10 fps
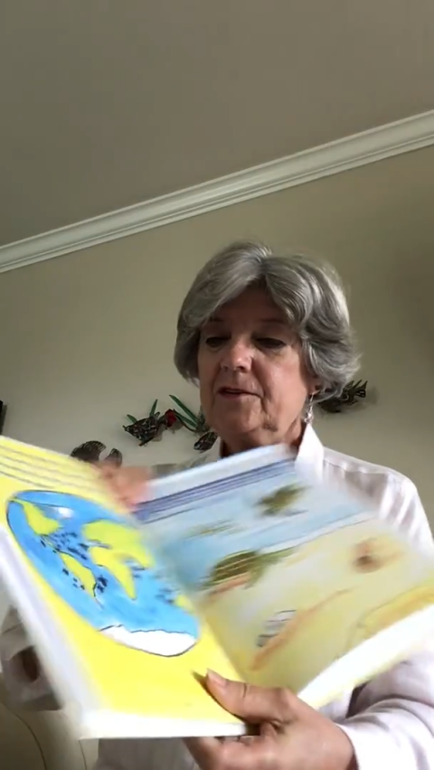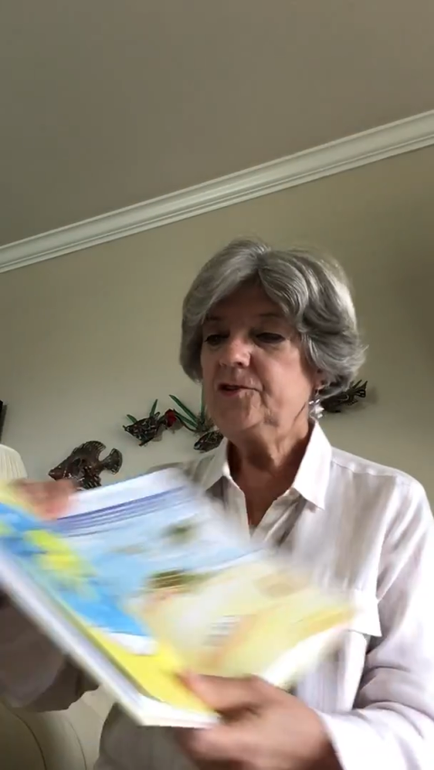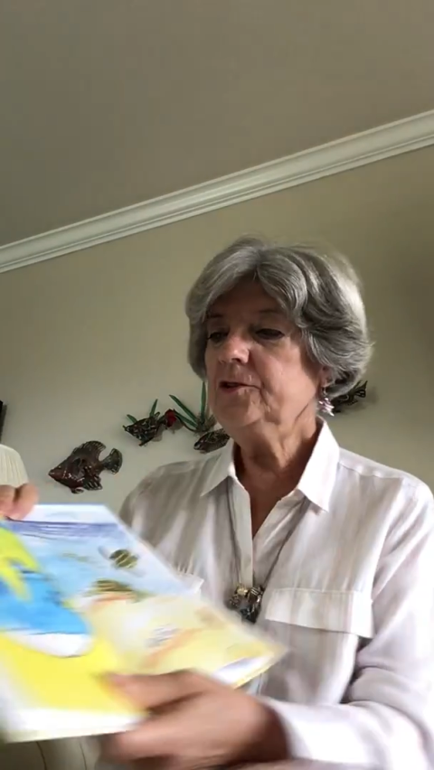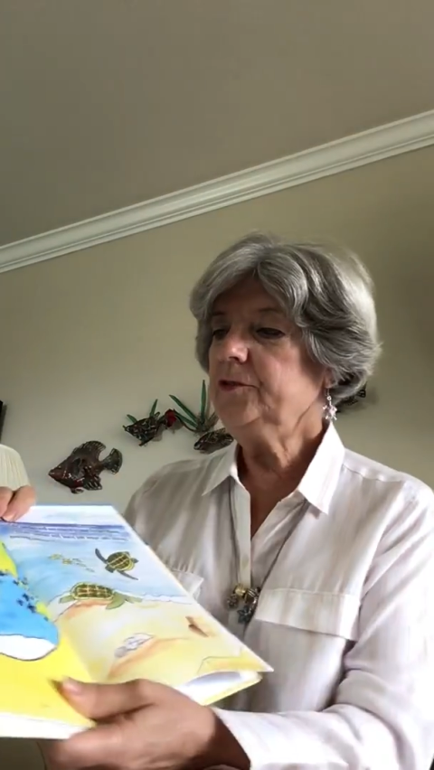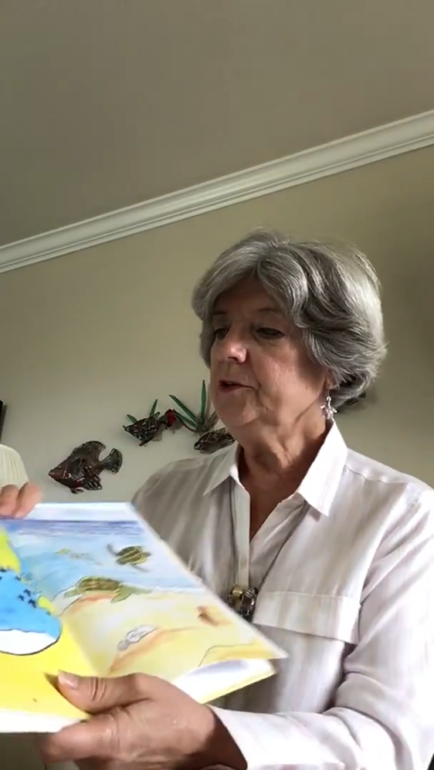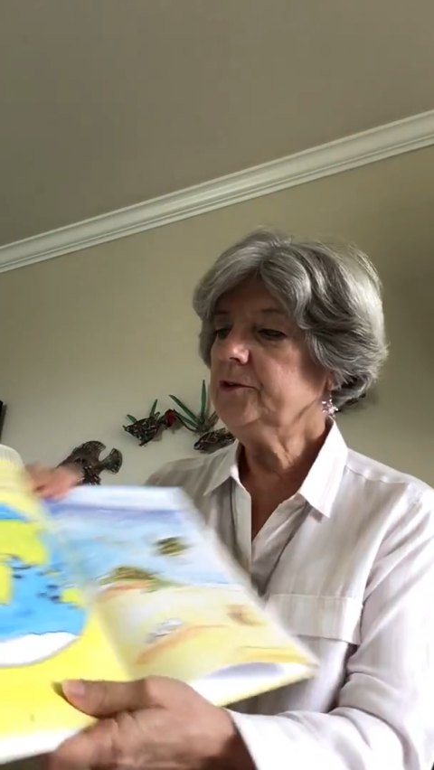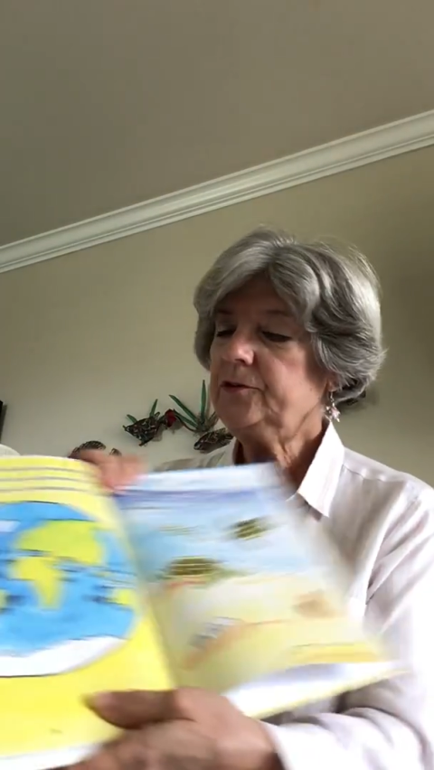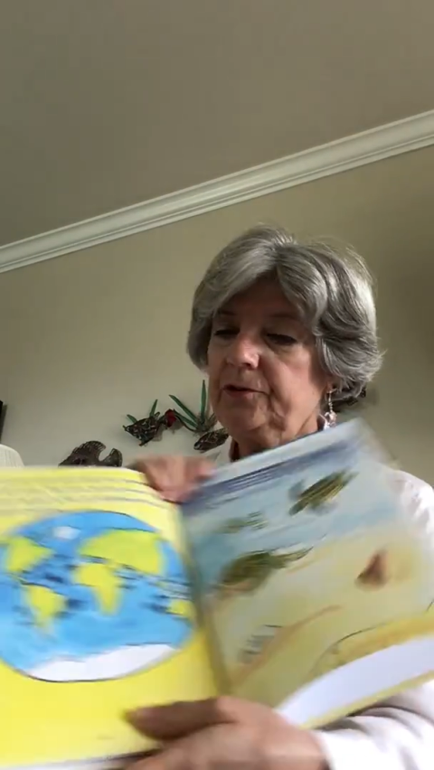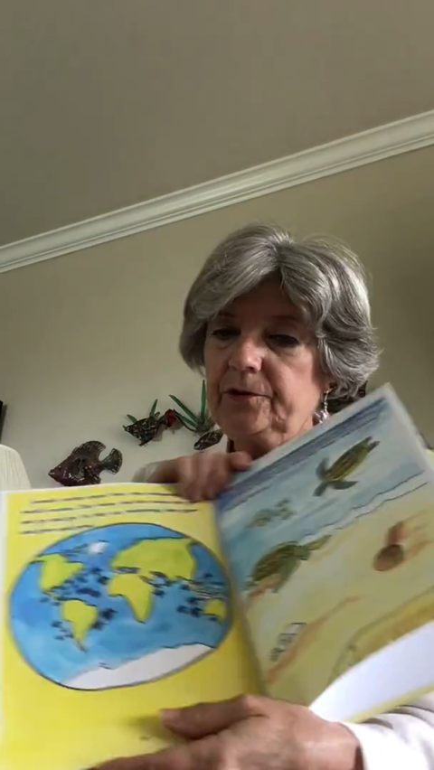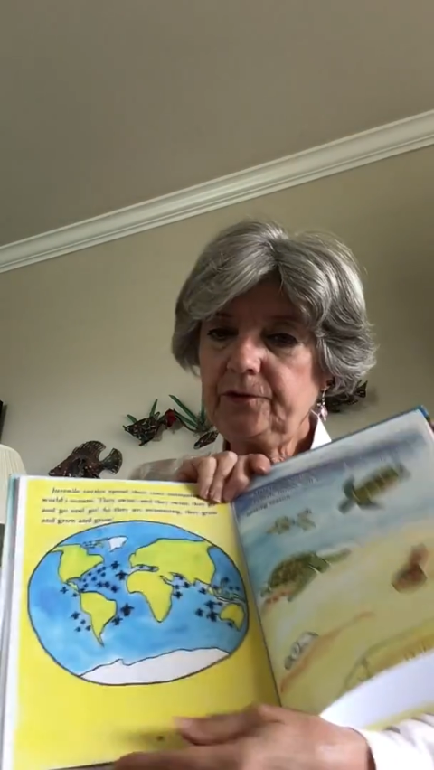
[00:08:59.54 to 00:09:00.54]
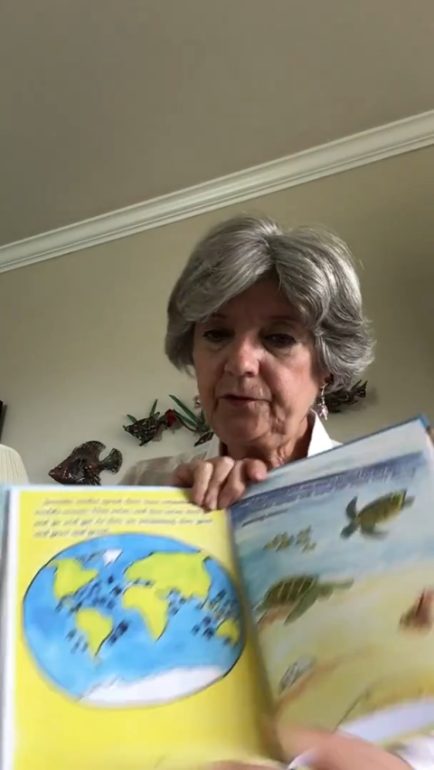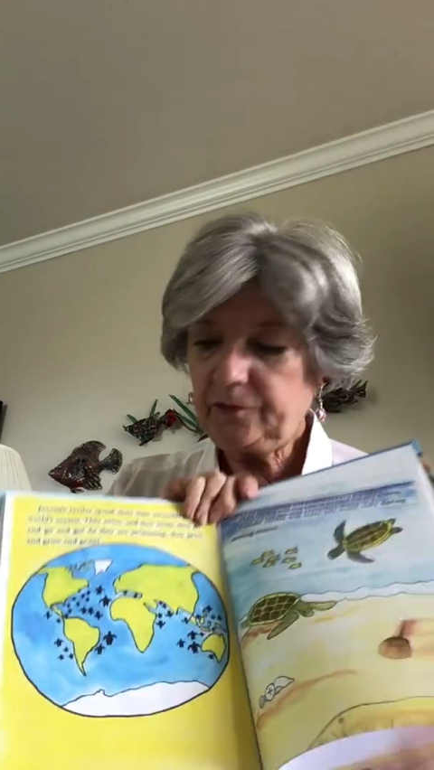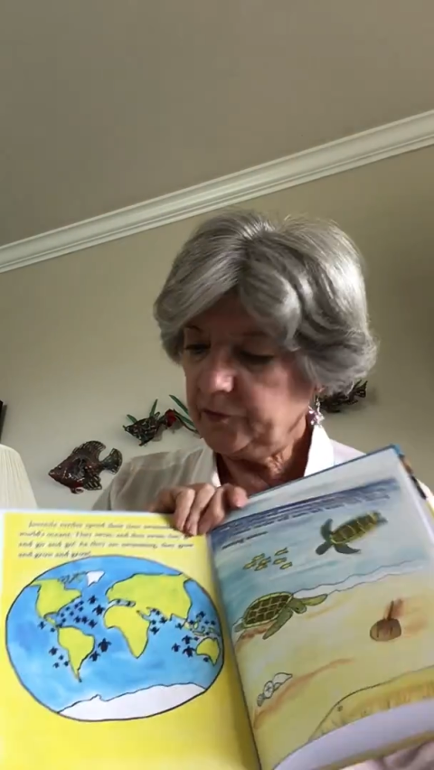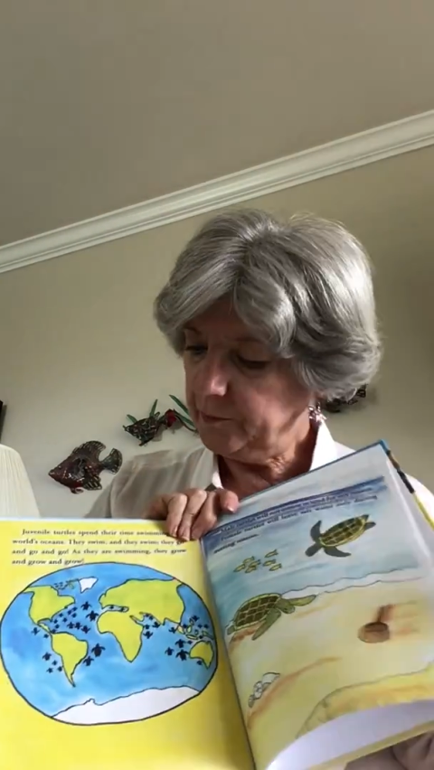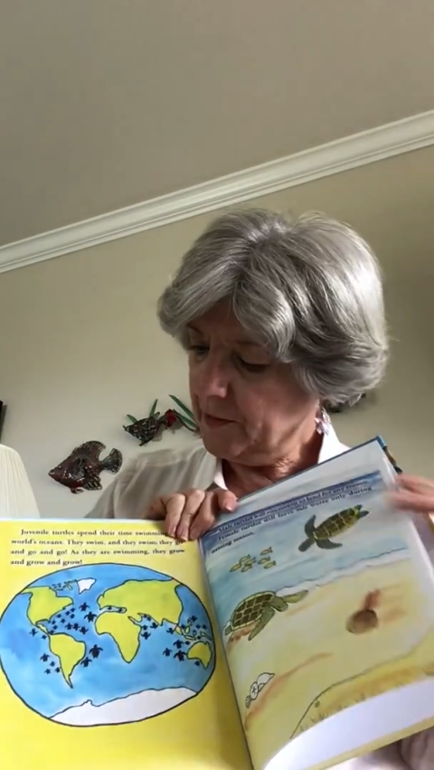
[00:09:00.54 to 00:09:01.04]
Juvenile turtles
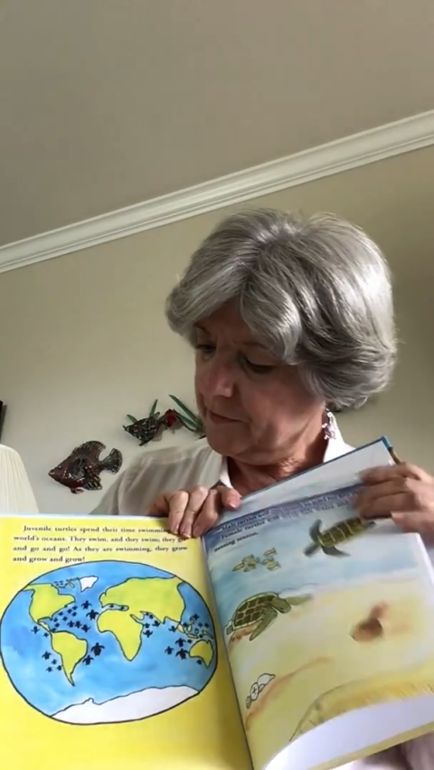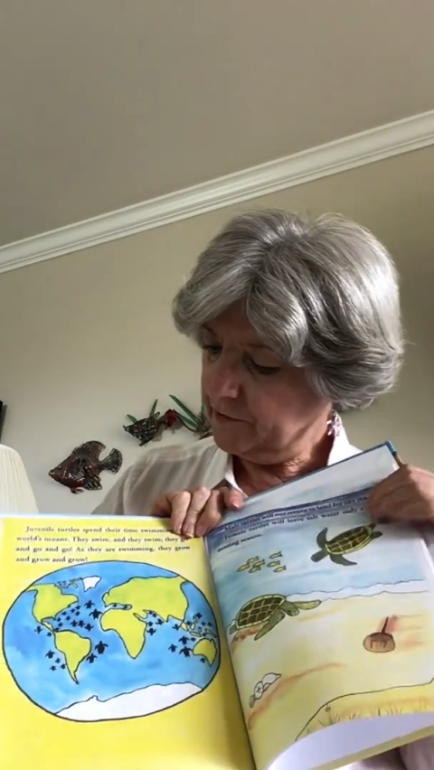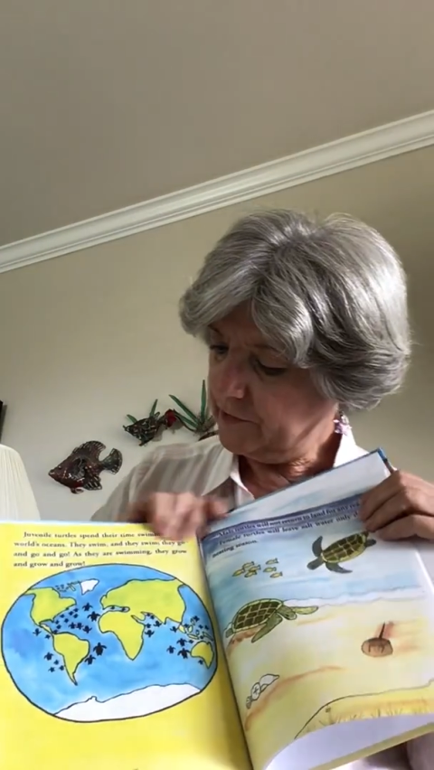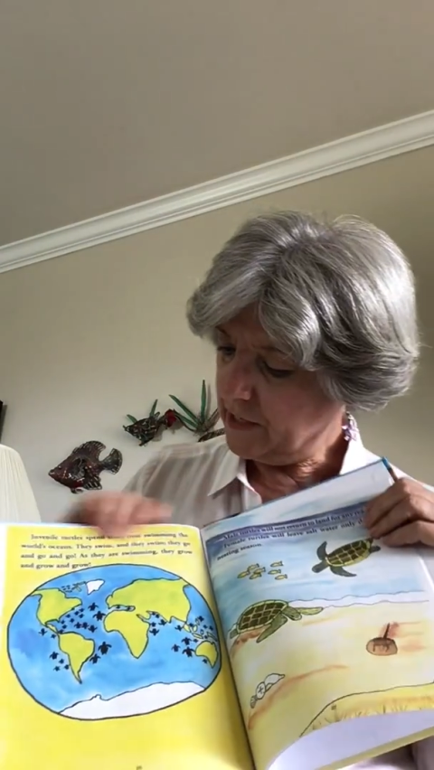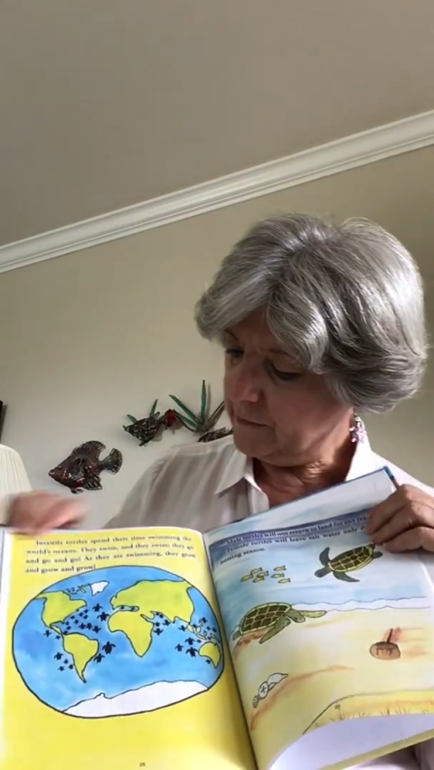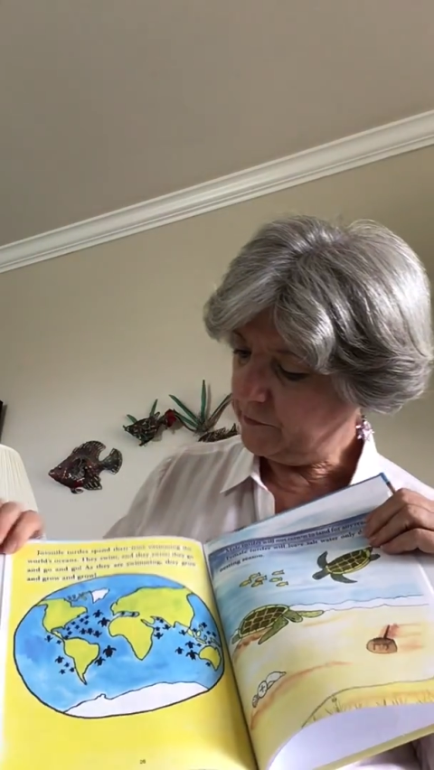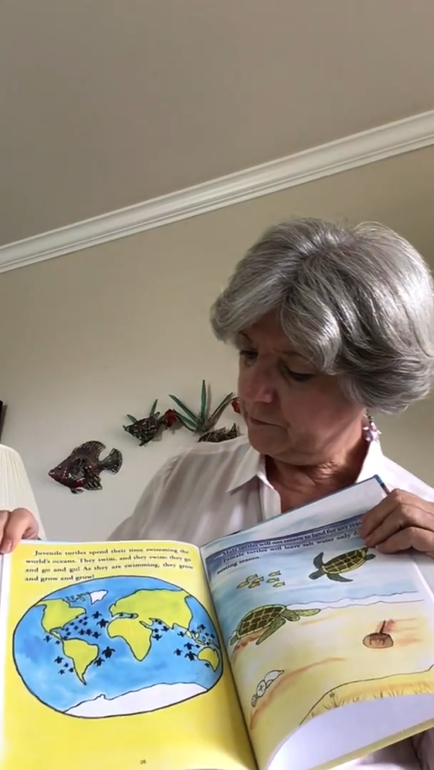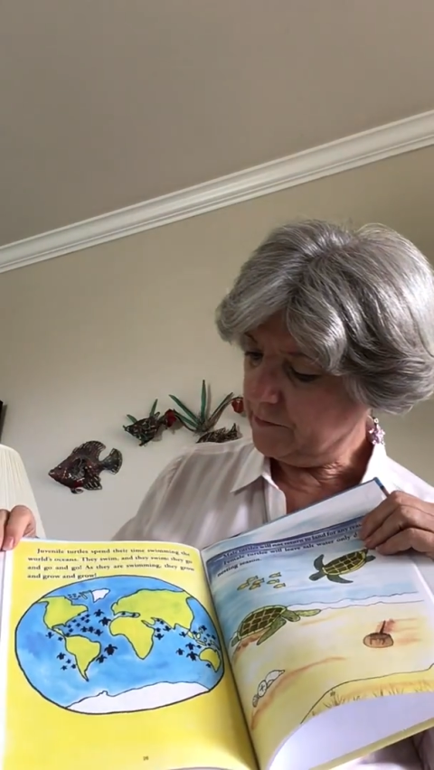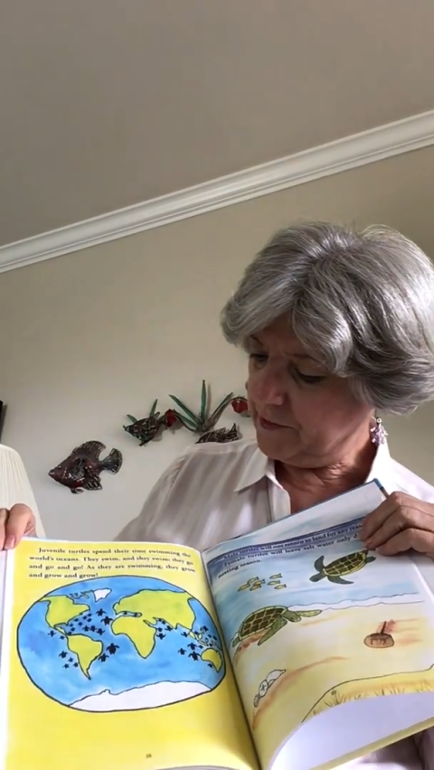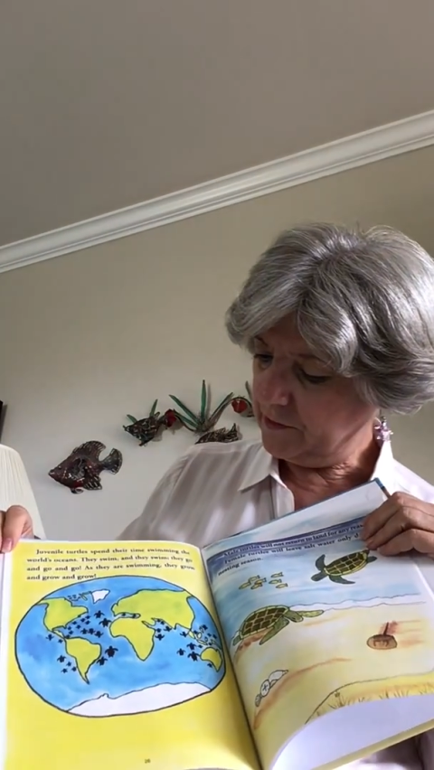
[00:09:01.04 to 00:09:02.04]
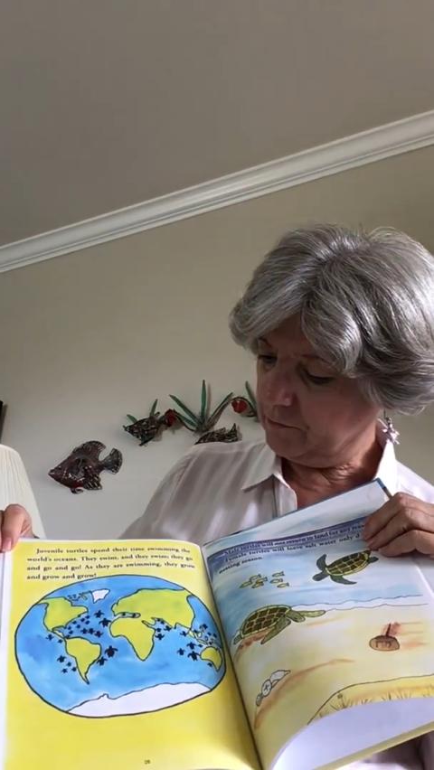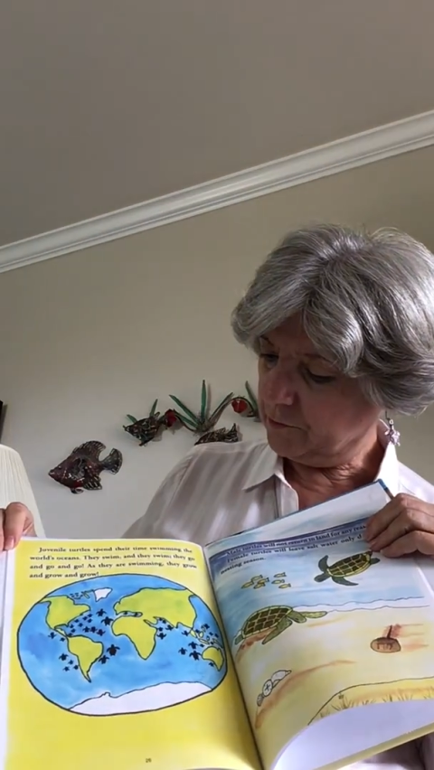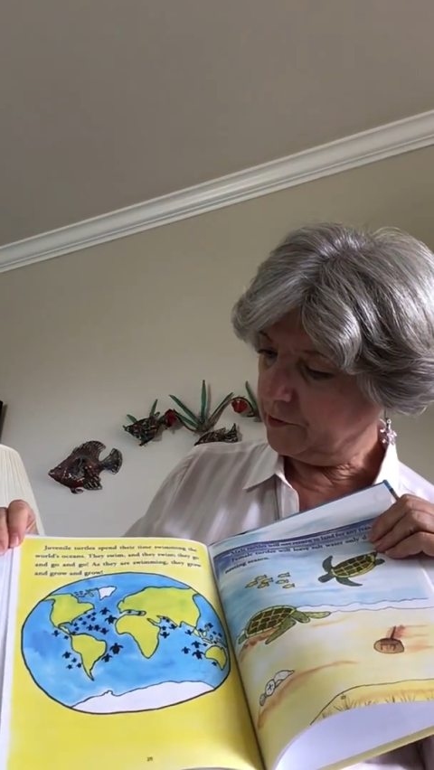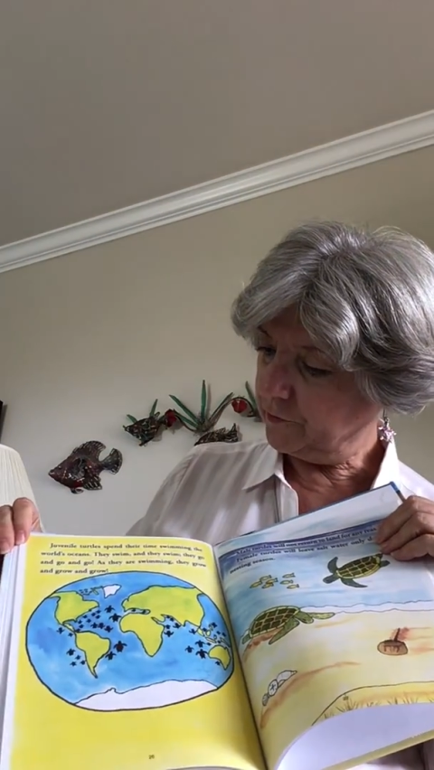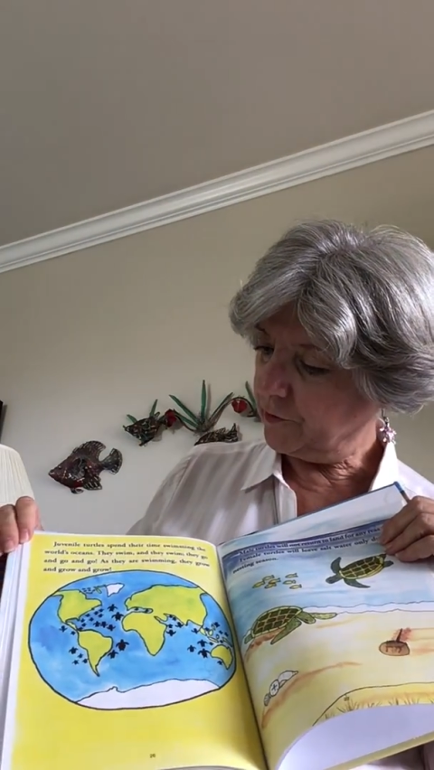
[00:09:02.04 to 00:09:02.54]
spend their time swimming the
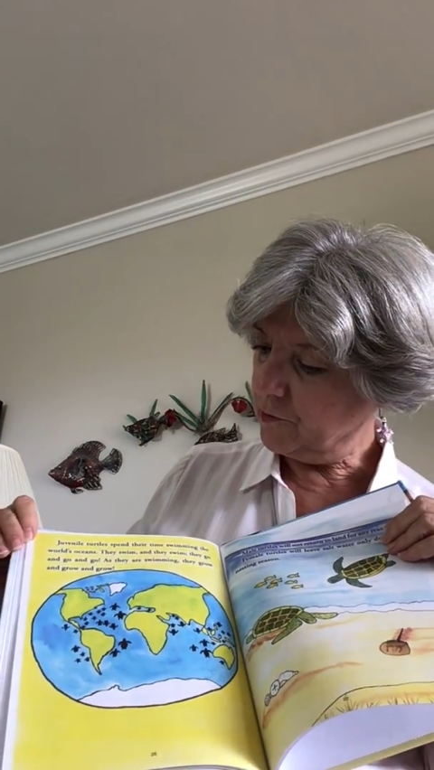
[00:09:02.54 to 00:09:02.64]
world's